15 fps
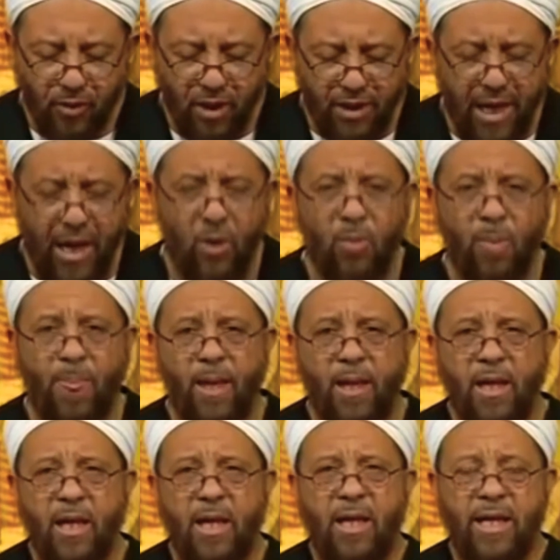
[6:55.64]
Now,
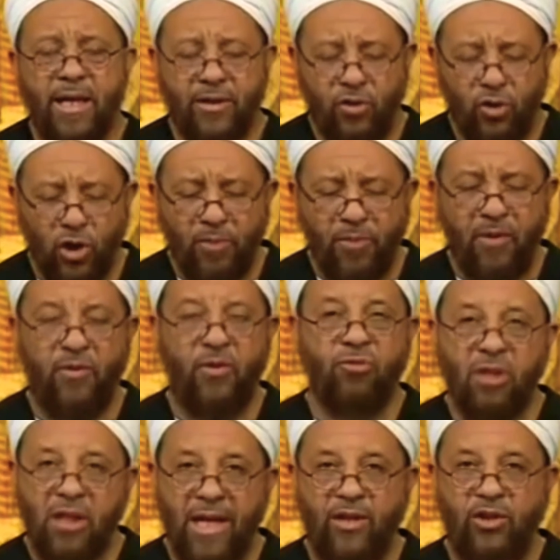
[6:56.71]
in terms of the
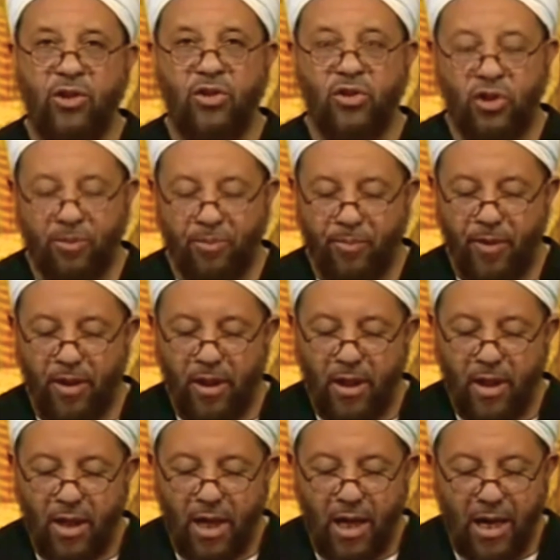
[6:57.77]
relationship
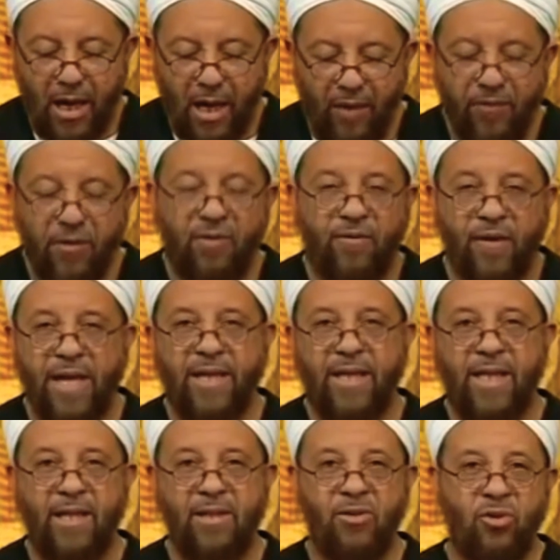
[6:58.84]
of the
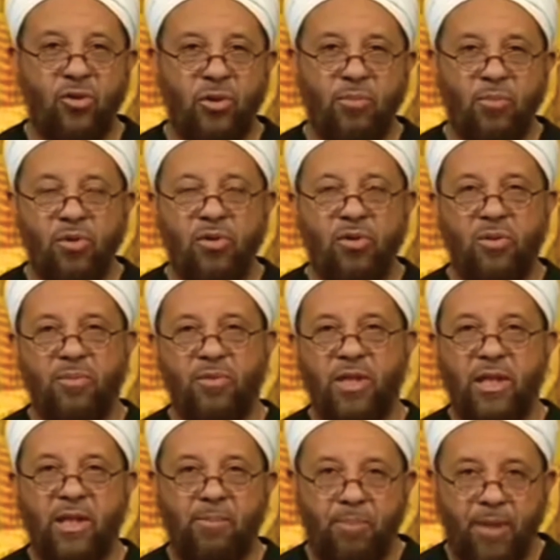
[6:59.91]
Vikings to the Muslims,
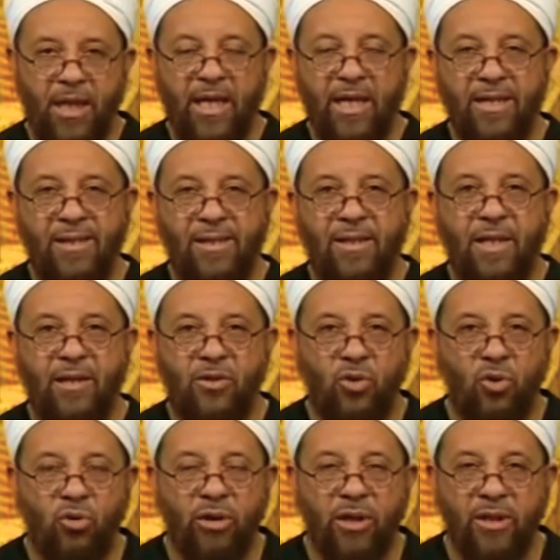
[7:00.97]
it appears that
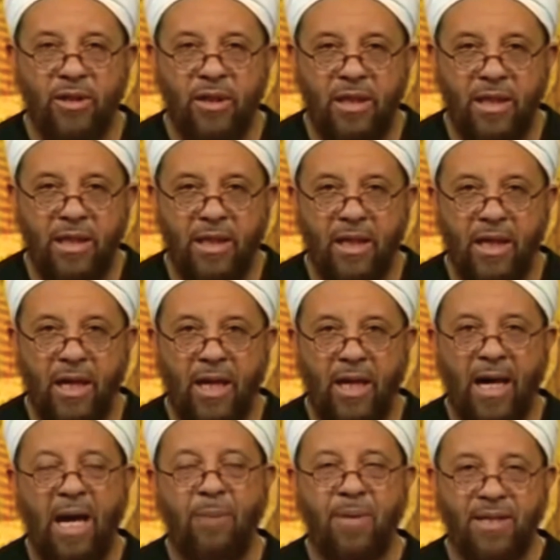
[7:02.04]
during the
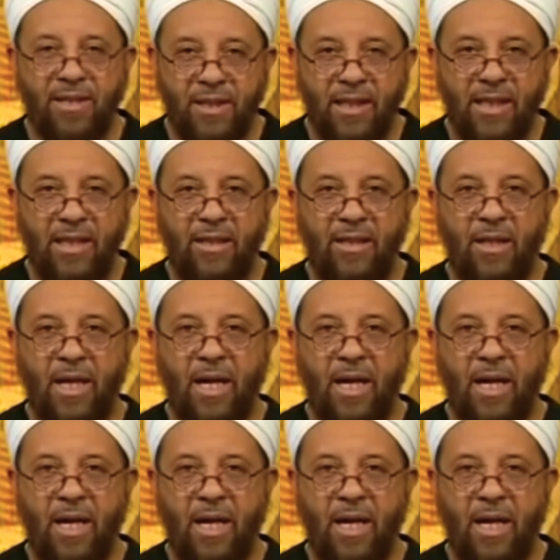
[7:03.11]
Abbasid